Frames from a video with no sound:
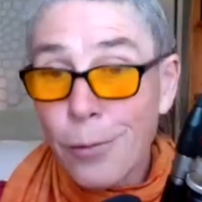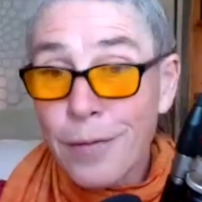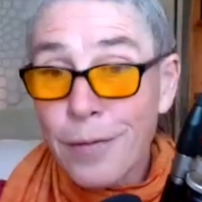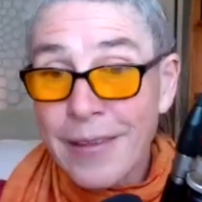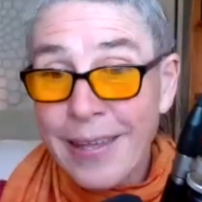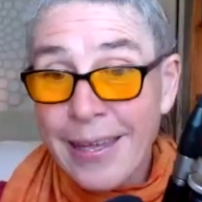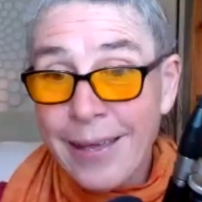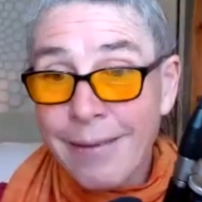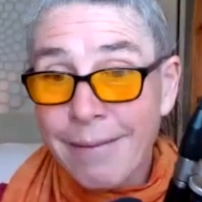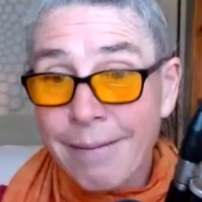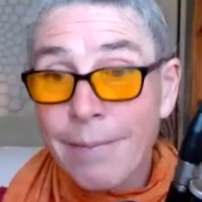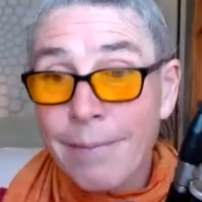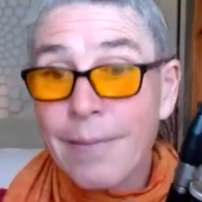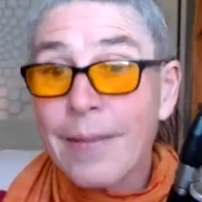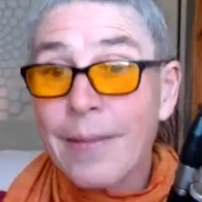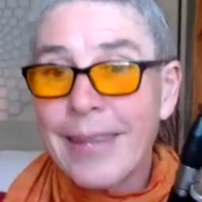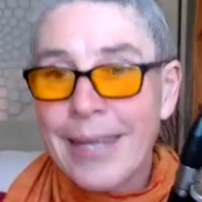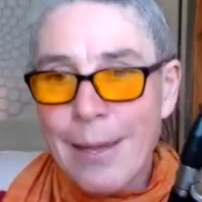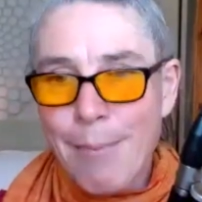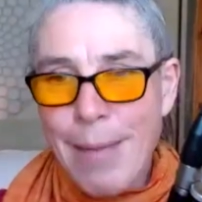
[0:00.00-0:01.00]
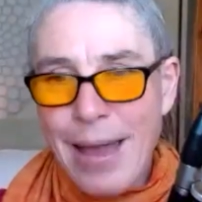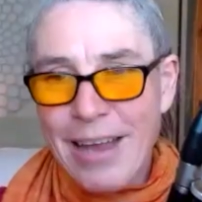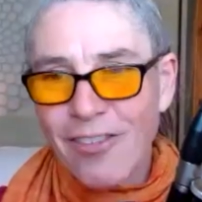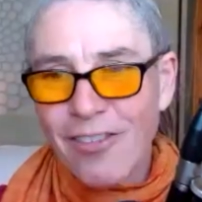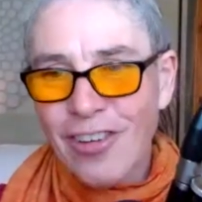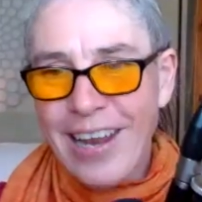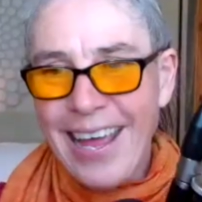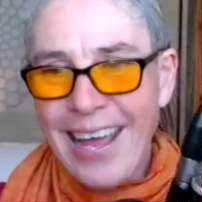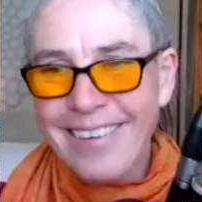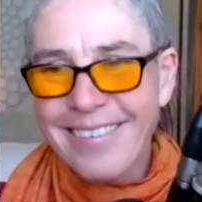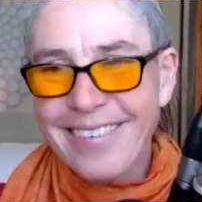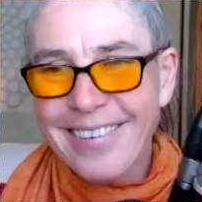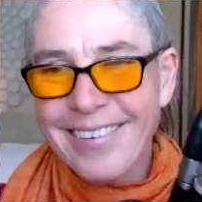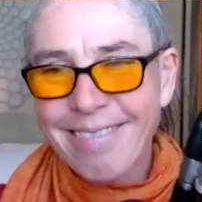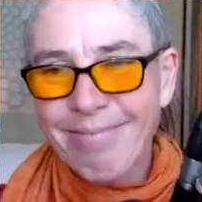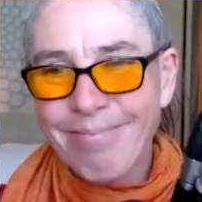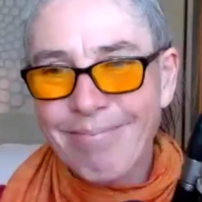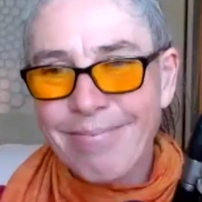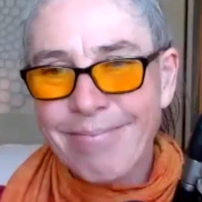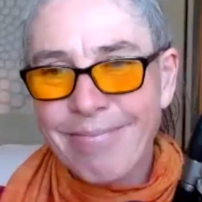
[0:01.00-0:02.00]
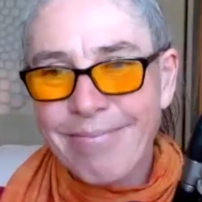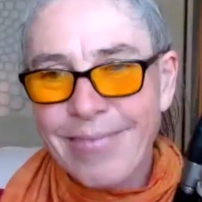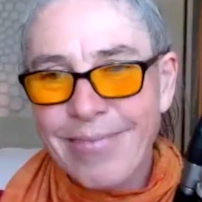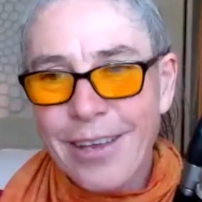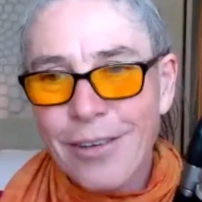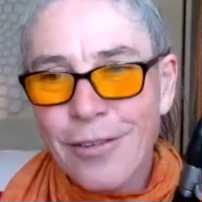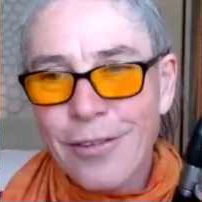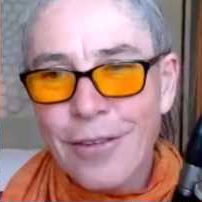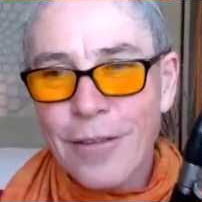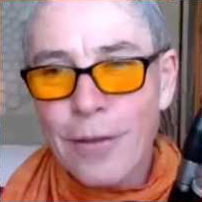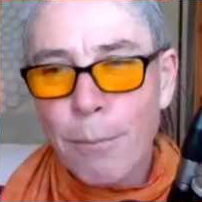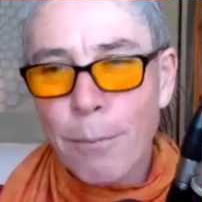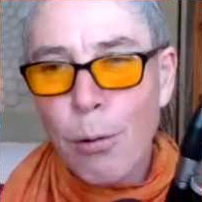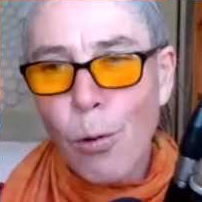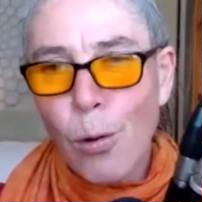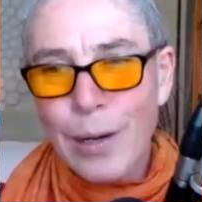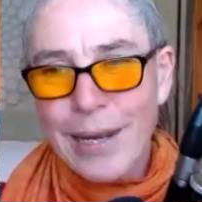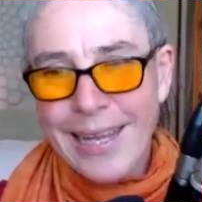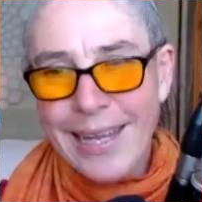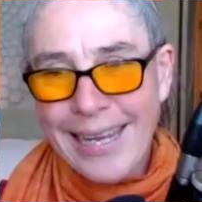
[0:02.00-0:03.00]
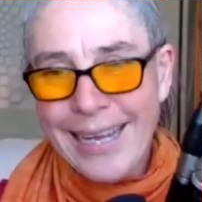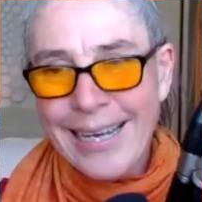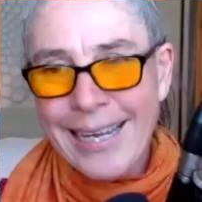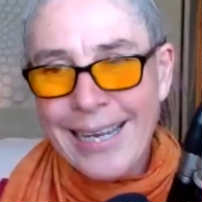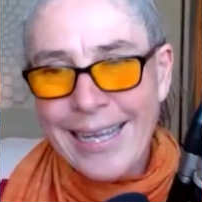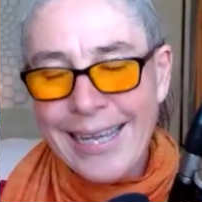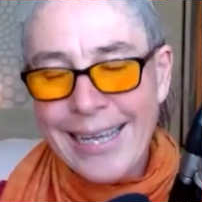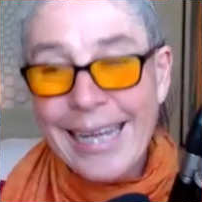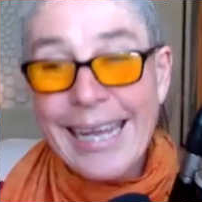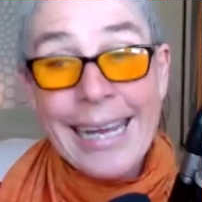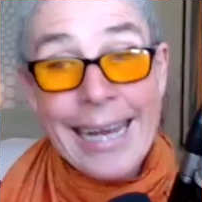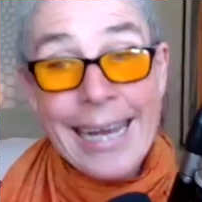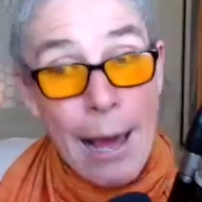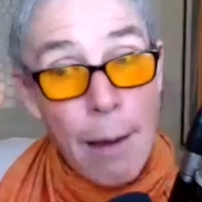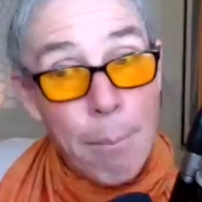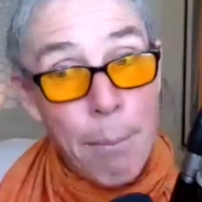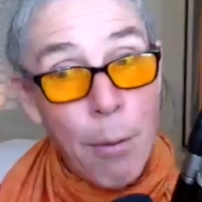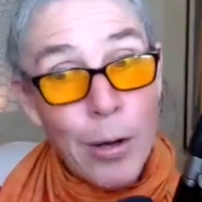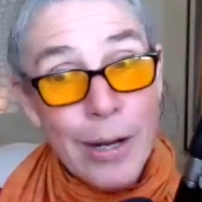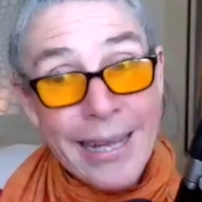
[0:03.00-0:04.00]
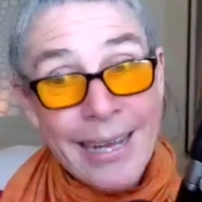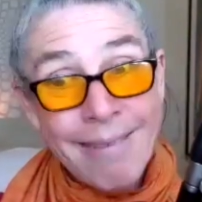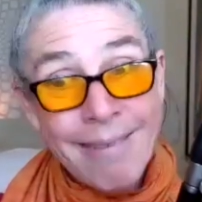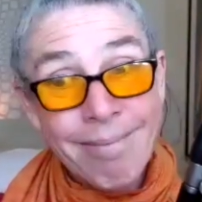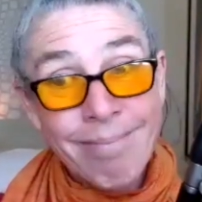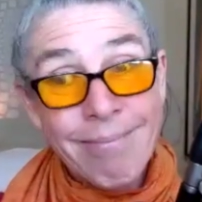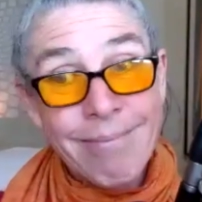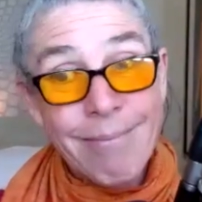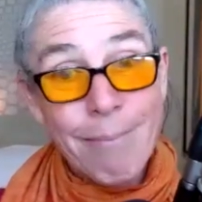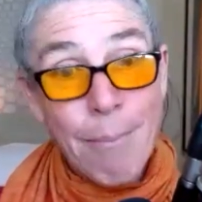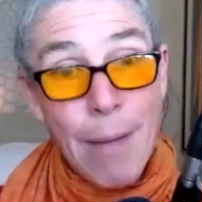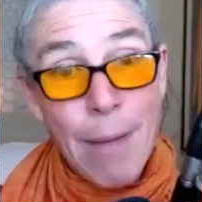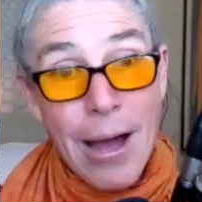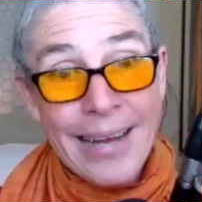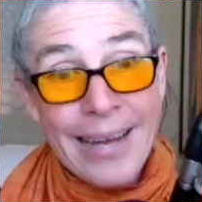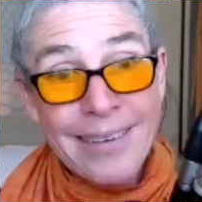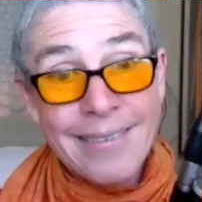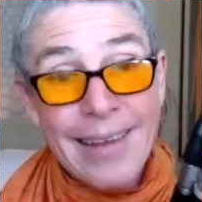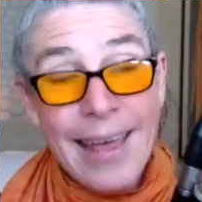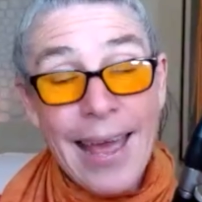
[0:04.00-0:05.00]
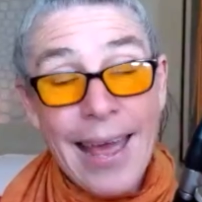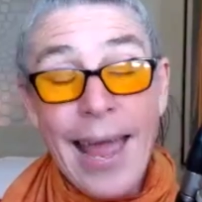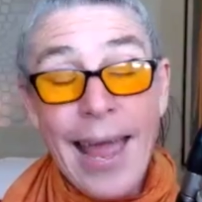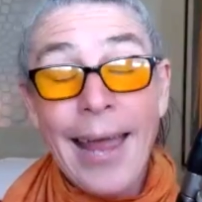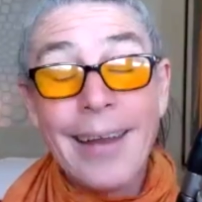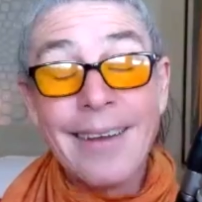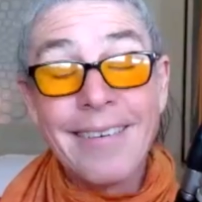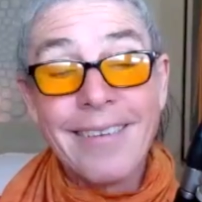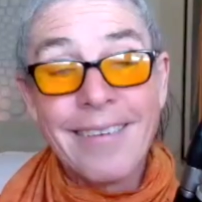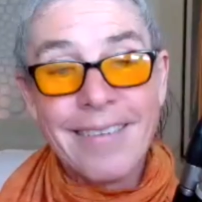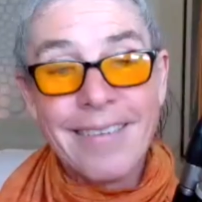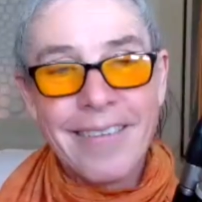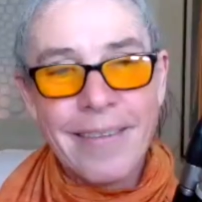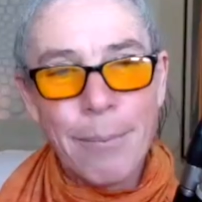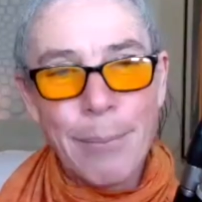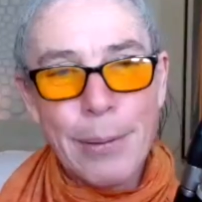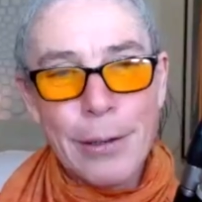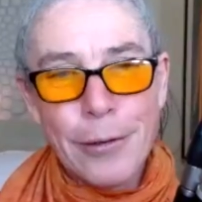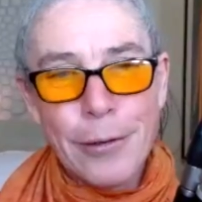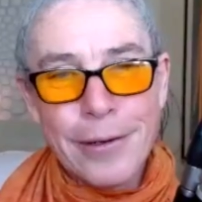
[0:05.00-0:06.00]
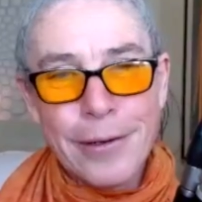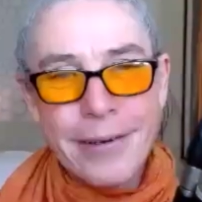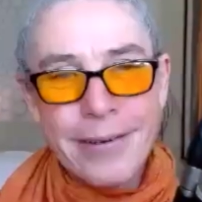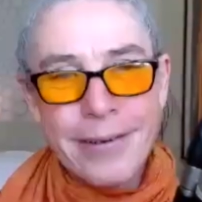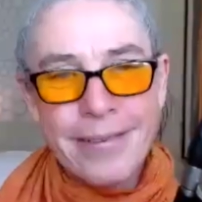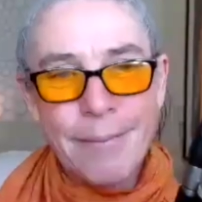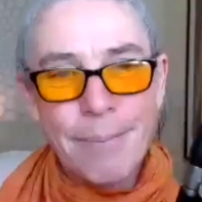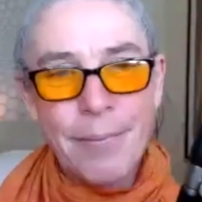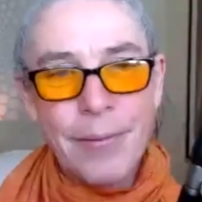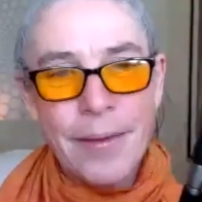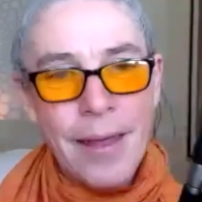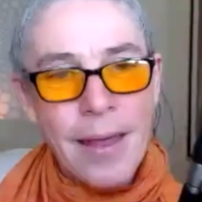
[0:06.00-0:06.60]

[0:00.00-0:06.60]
using the imagination to support healing in our body, mind, and spirit.